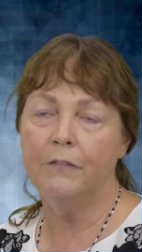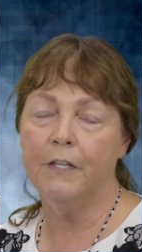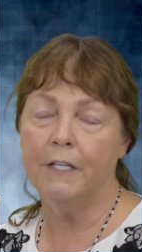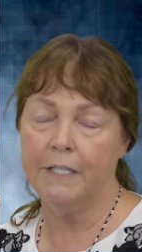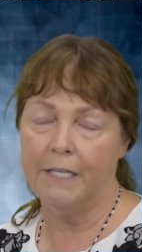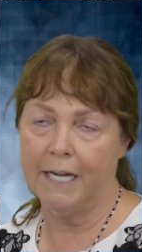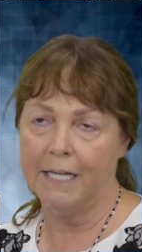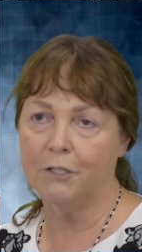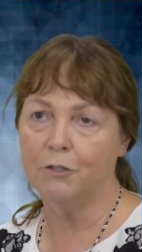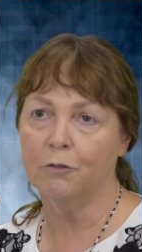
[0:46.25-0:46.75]
the
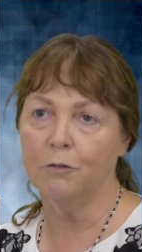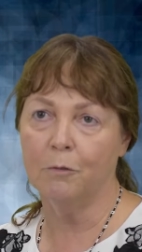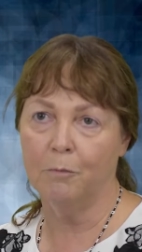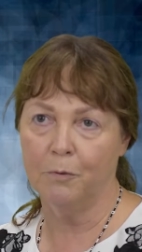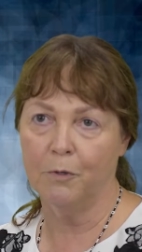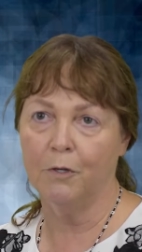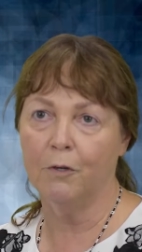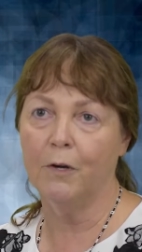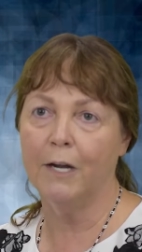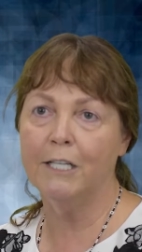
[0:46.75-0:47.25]
natural
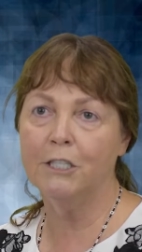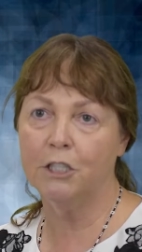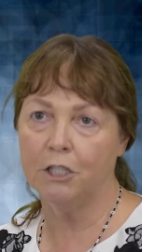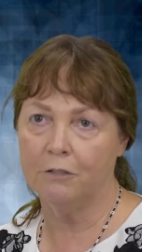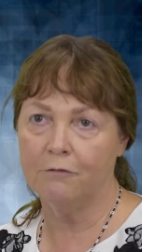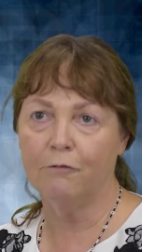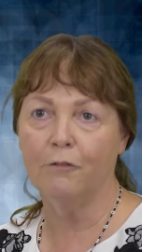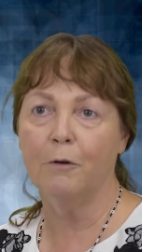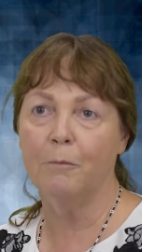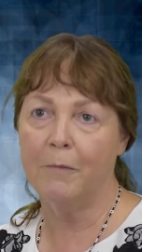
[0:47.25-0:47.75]

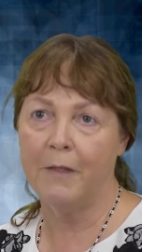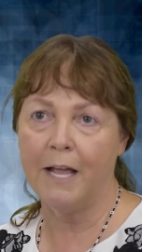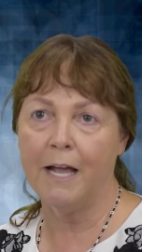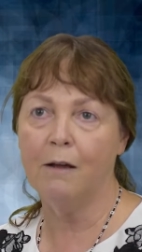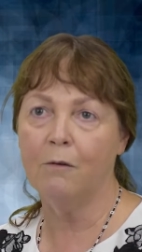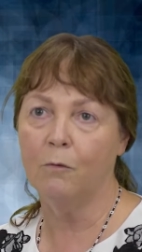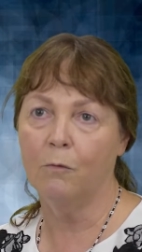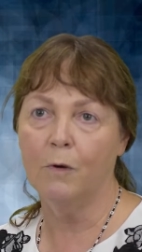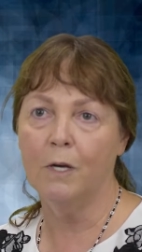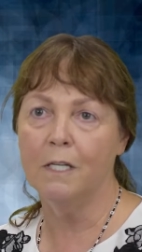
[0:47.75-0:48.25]
progression from
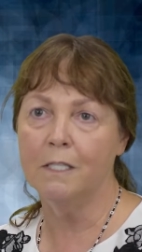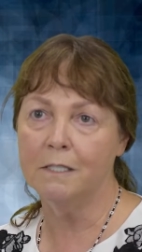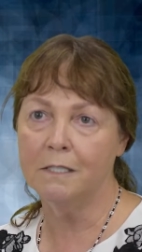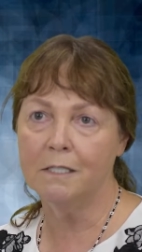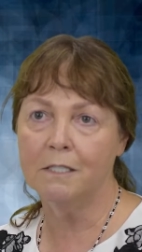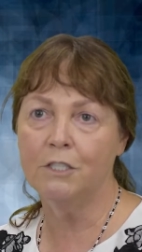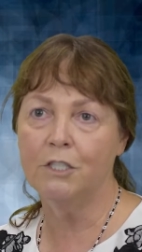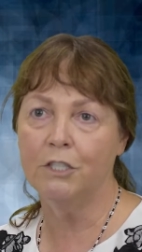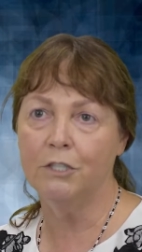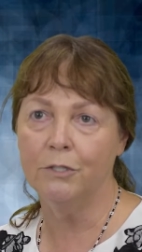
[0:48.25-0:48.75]
that
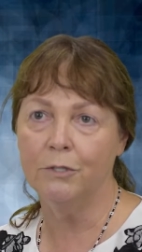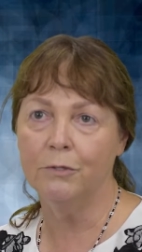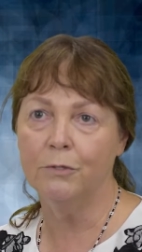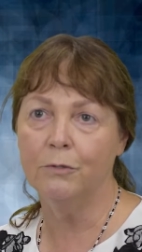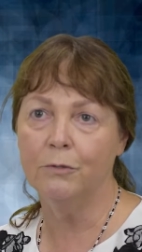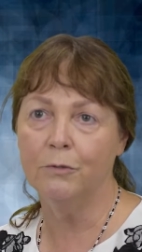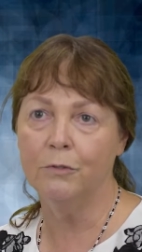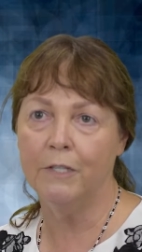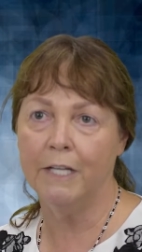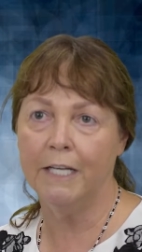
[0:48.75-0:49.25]
was
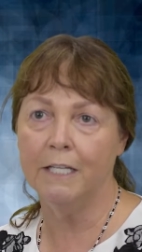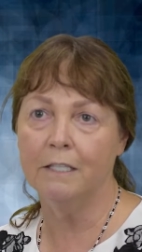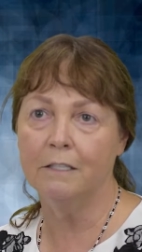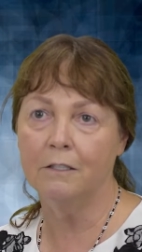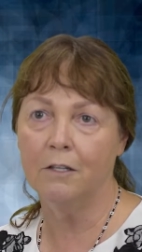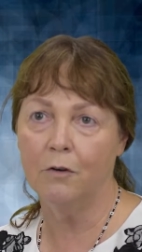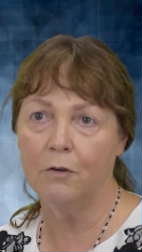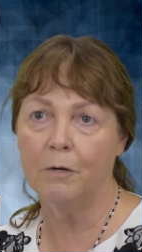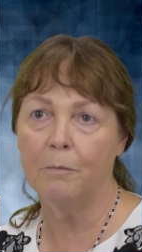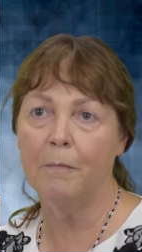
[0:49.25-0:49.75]
to then
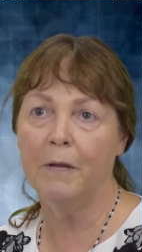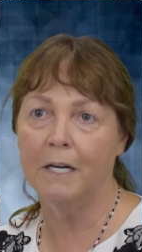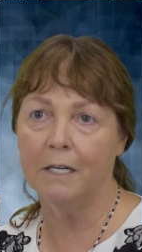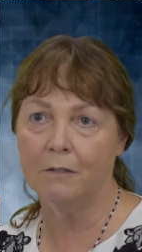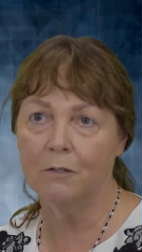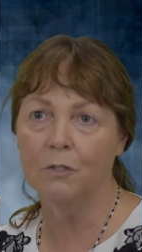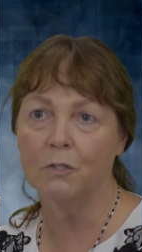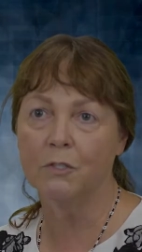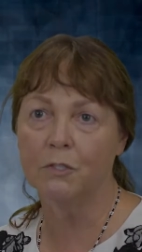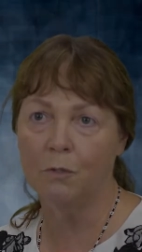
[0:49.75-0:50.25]
go to
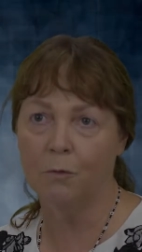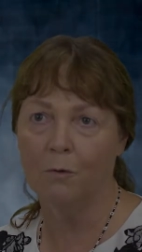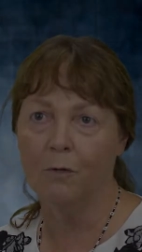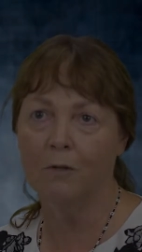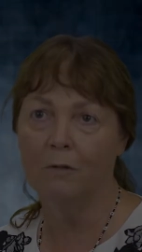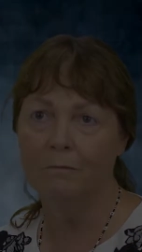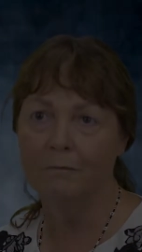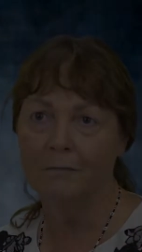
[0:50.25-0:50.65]
medical school.